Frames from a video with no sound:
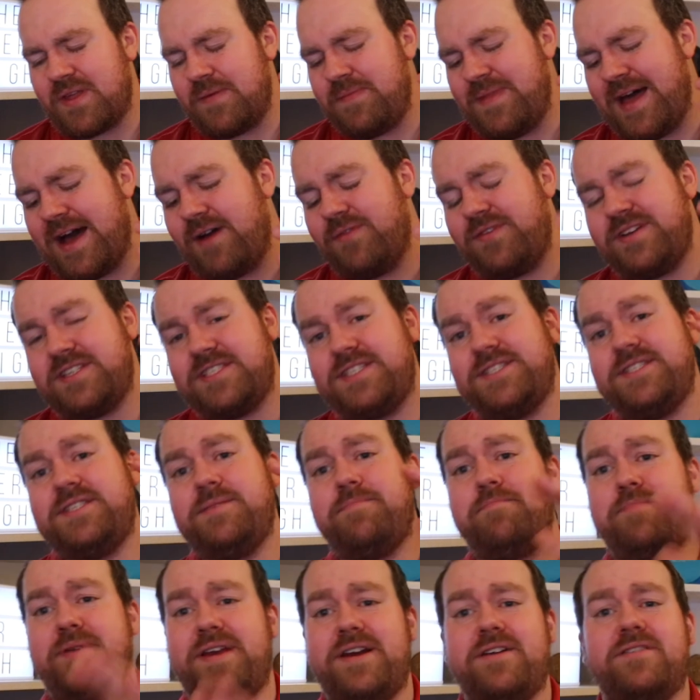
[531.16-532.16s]
Now this is the
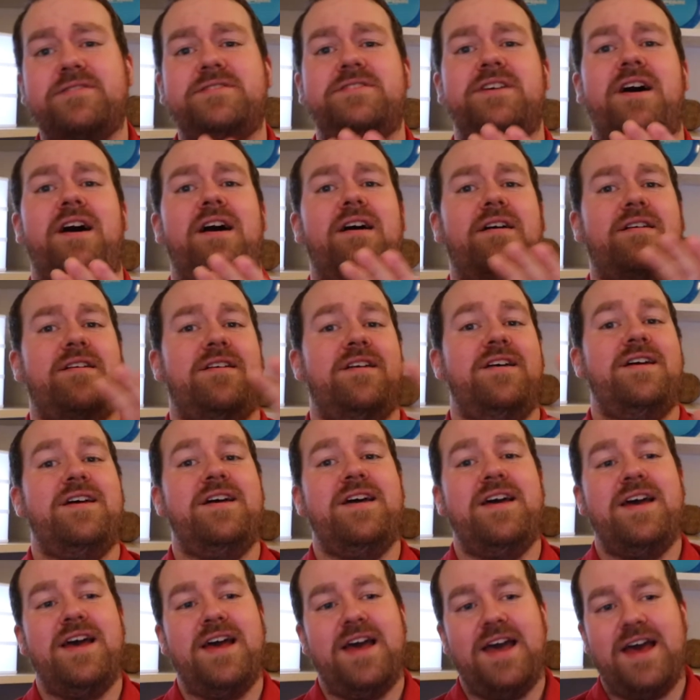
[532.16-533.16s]
beer talk,
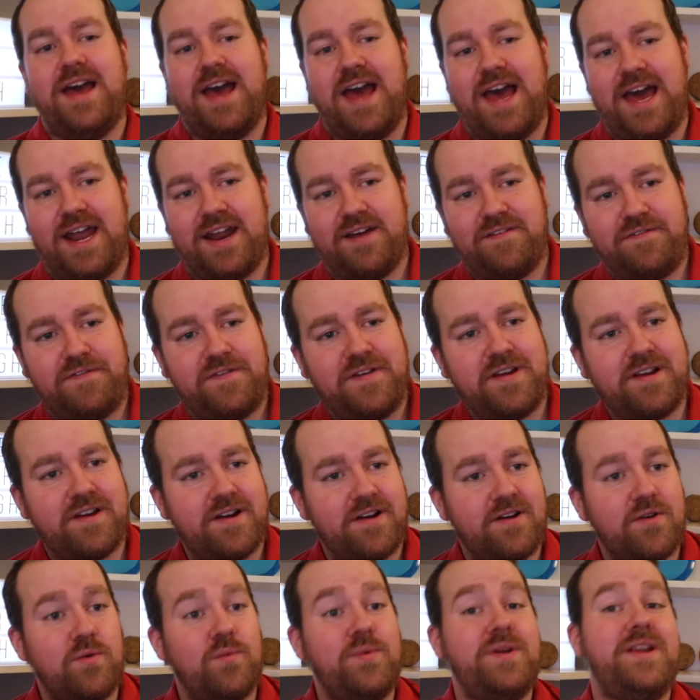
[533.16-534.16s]
and I
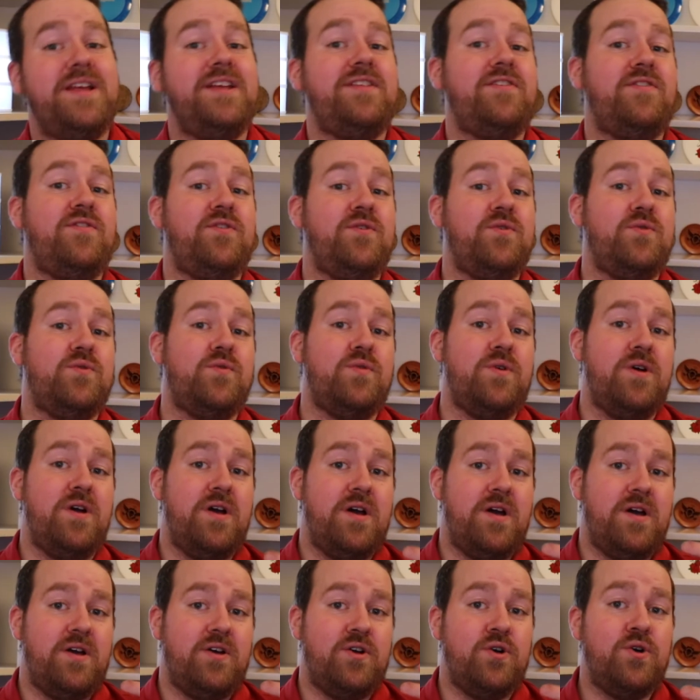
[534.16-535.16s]
figured we need to
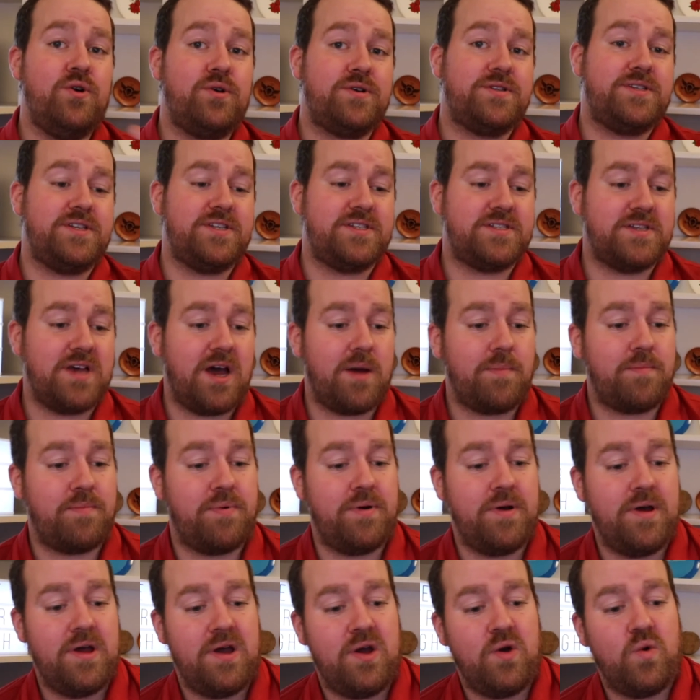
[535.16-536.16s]
hook this up
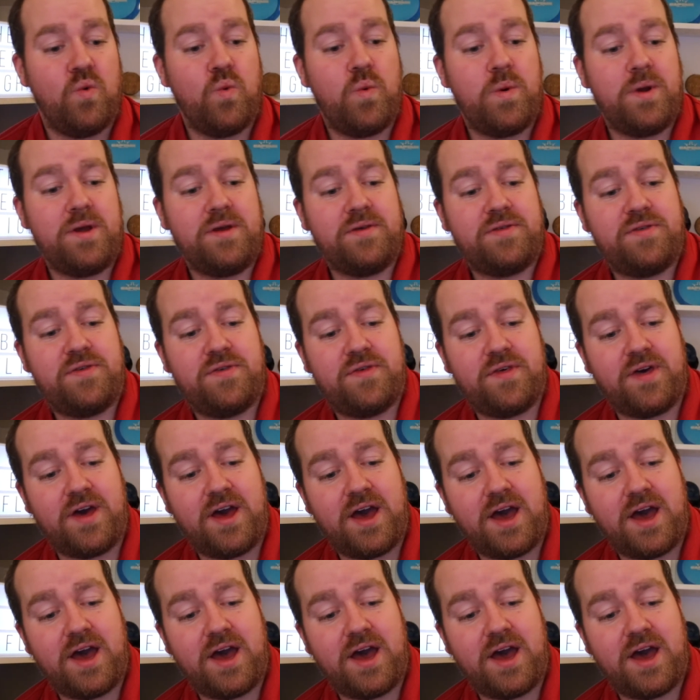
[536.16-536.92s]
with